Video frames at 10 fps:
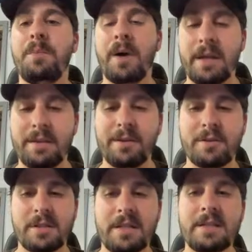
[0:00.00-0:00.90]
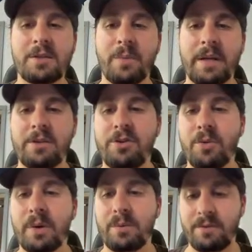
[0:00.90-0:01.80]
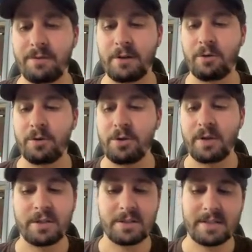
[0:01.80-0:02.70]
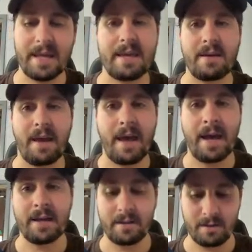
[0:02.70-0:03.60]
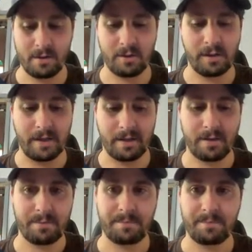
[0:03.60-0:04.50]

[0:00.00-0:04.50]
But there's an easier way to do it with Vue. You can just say @click.